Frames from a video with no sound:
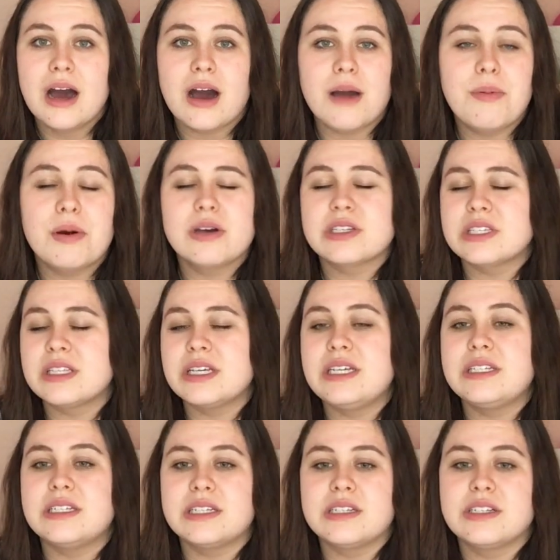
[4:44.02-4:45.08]
I personally
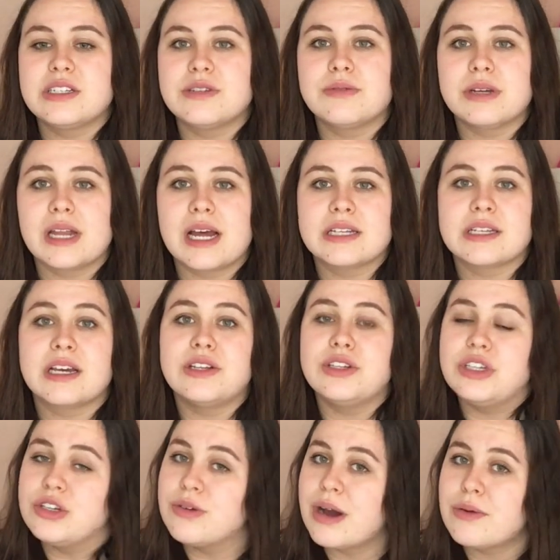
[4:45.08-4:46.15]
didn't do it as I
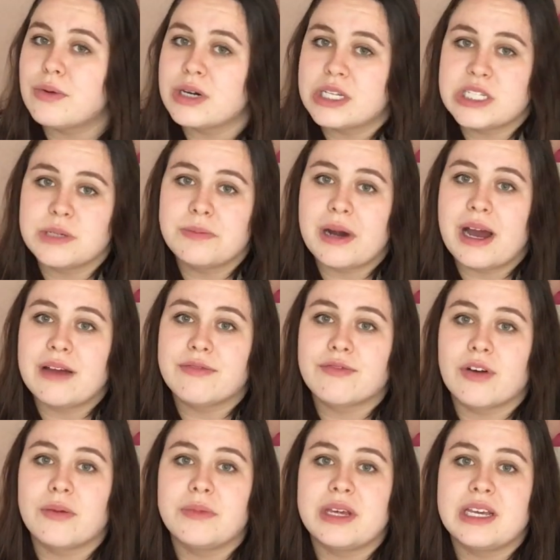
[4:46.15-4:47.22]
knew I wanted to buy
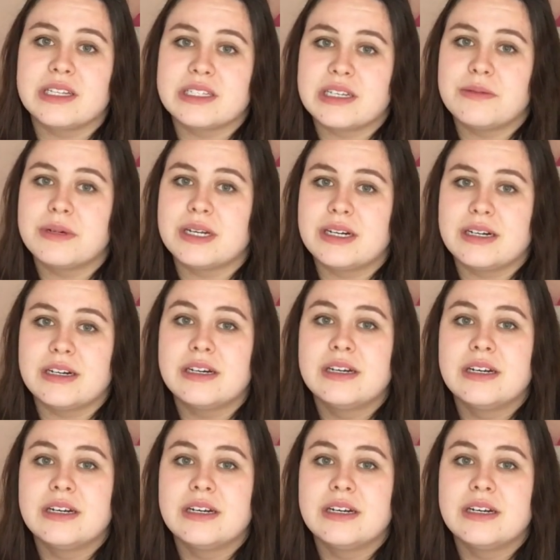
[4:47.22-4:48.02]
from the Intimina